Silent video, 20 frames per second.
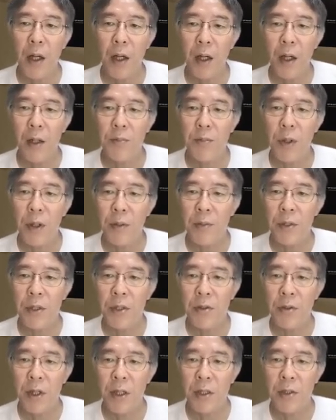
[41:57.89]
are uh,
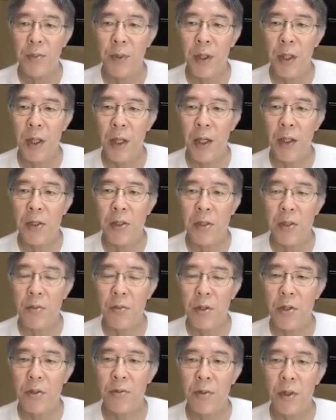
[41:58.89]
parameterized by S,
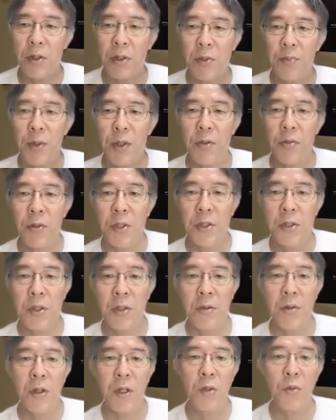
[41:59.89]
which runs between
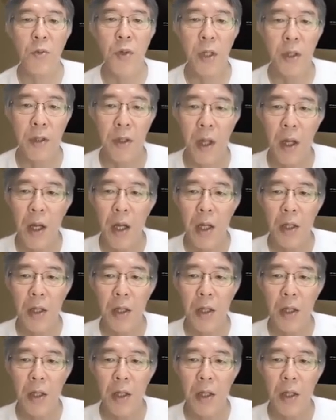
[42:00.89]
zero and one.